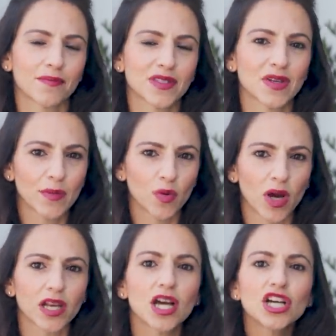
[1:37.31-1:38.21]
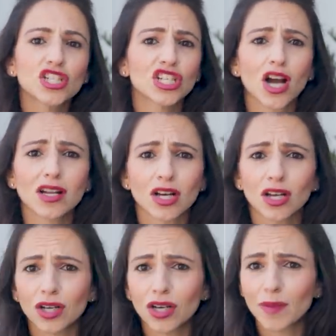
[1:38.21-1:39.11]
So number 1, she talks
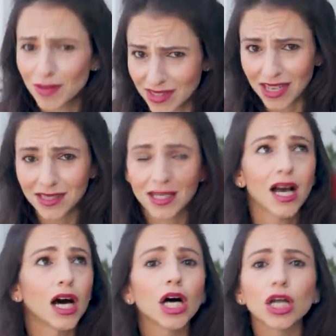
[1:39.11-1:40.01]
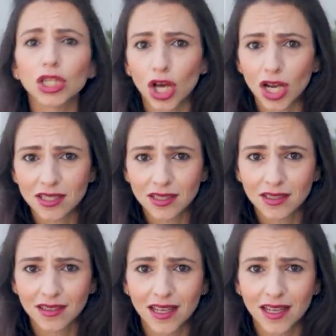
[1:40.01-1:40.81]
about sex a lot.